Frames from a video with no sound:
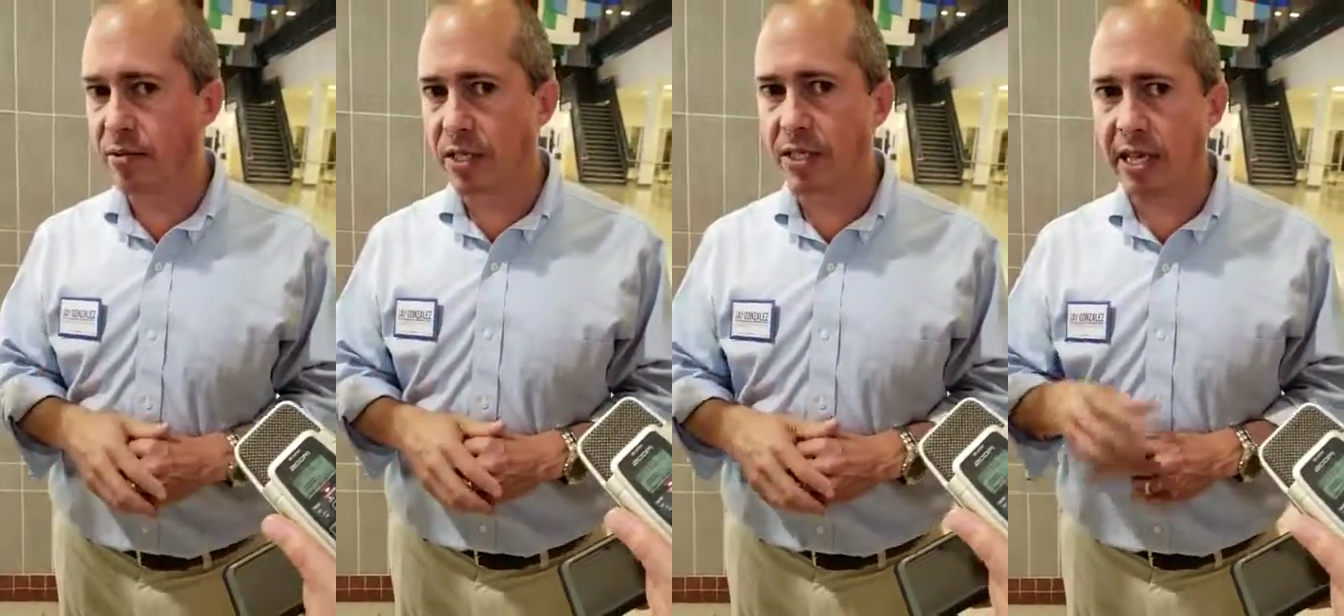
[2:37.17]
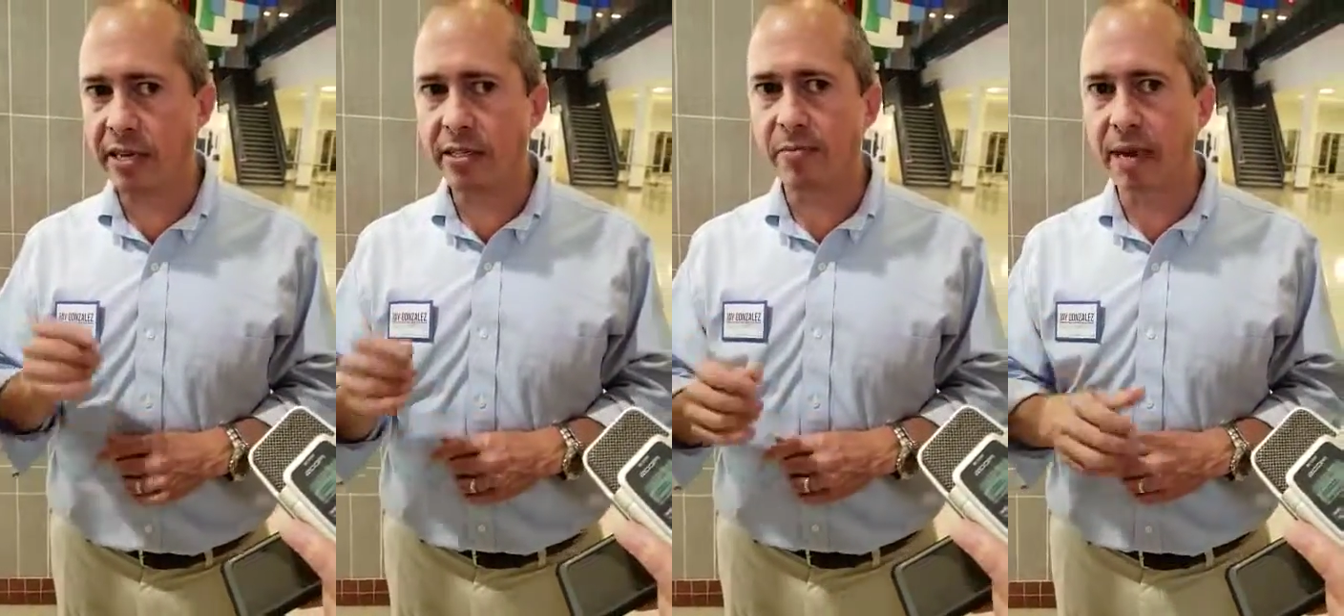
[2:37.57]
The state
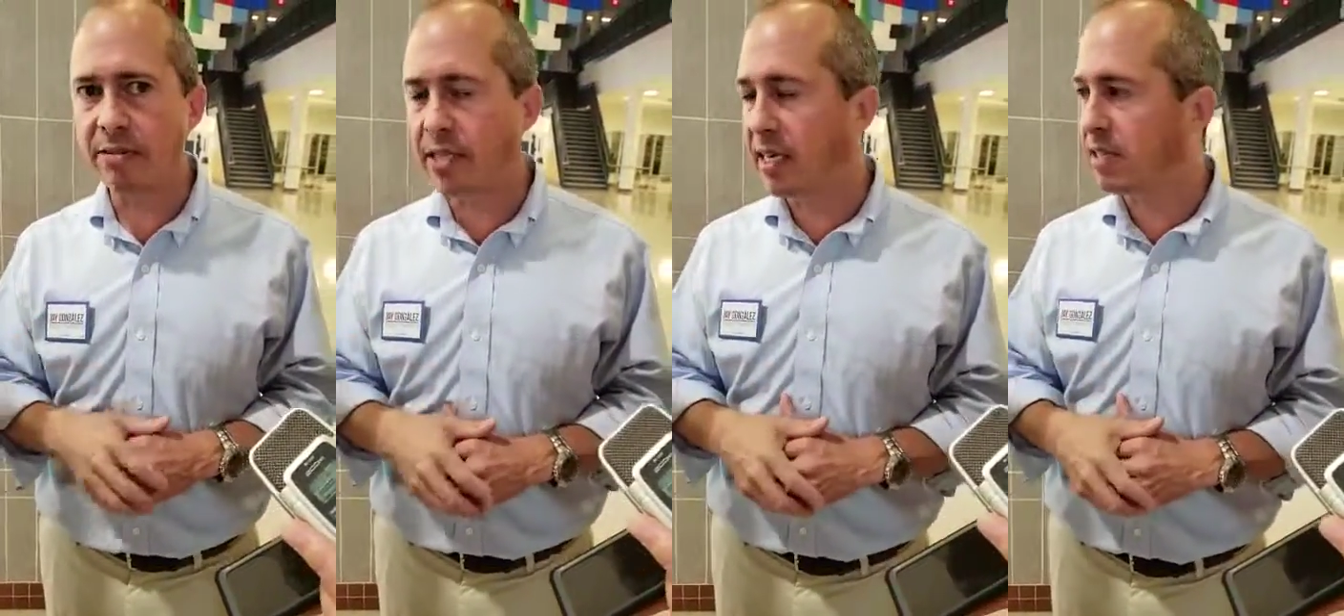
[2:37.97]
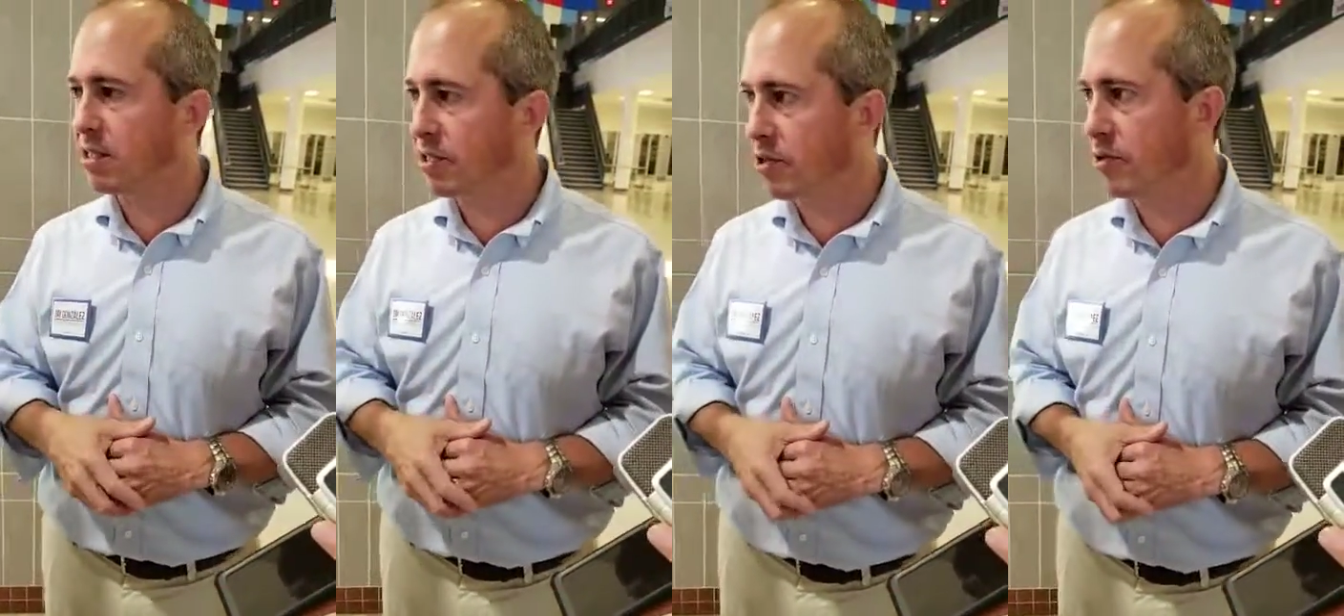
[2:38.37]
is about to get
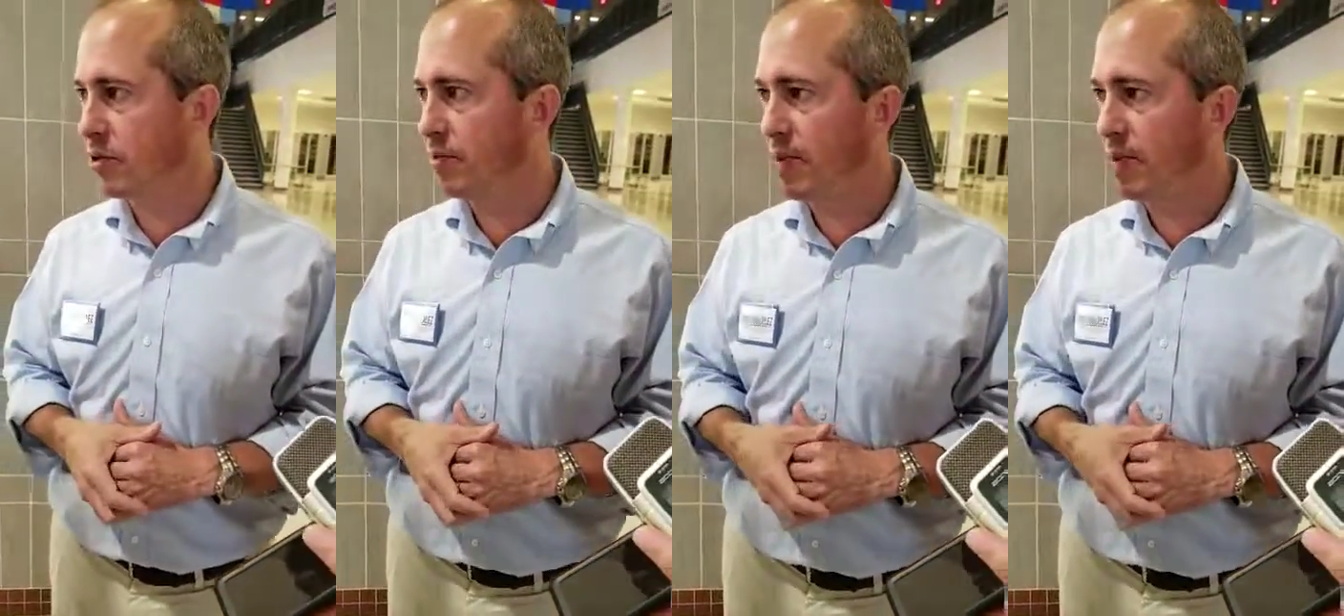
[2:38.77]
sued